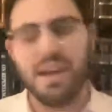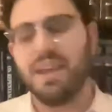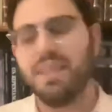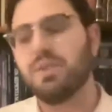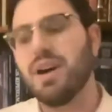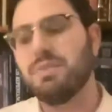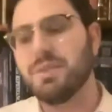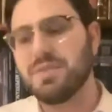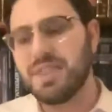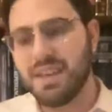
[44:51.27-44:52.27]
And the
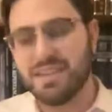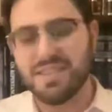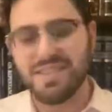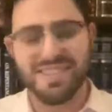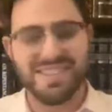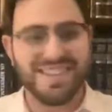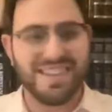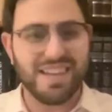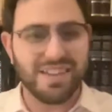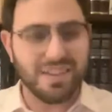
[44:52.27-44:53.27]
Rambam says
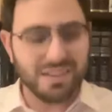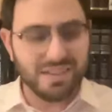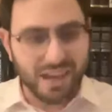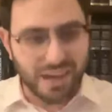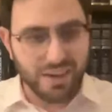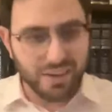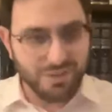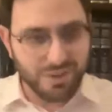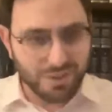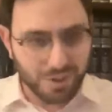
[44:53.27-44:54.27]
that the entirety
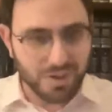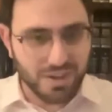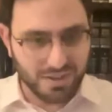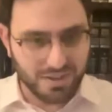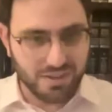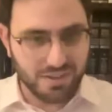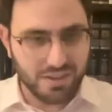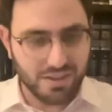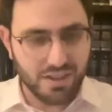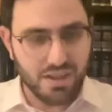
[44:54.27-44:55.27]
of the Torah
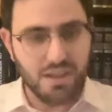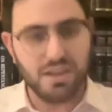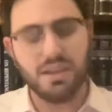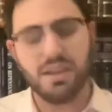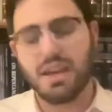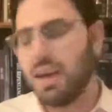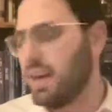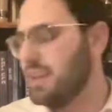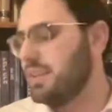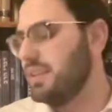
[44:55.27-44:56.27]

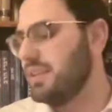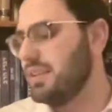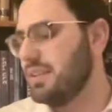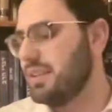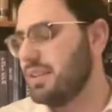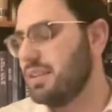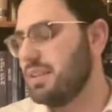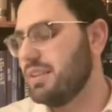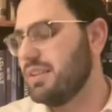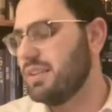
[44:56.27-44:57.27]
can,
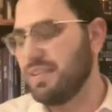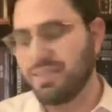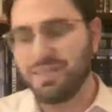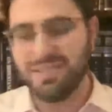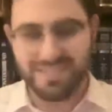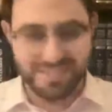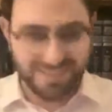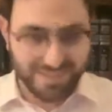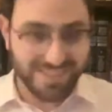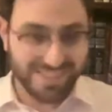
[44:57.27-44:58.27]
and
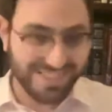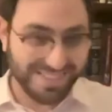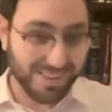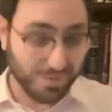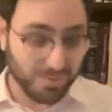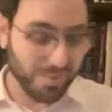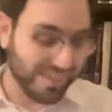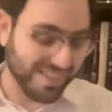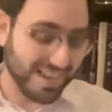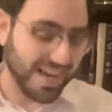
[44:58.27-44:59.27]
the,
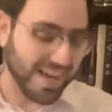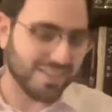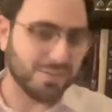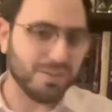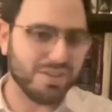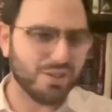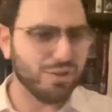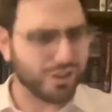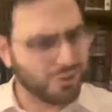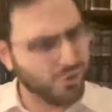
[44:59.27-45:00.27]
this is I, I said to my
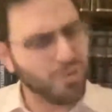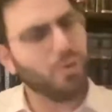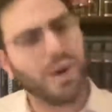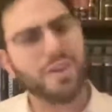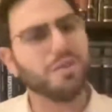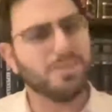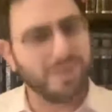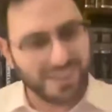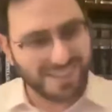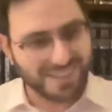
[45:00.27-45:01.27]
seniors, like, do you know why you keep
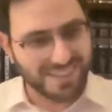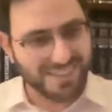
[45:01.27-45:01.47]
halacha?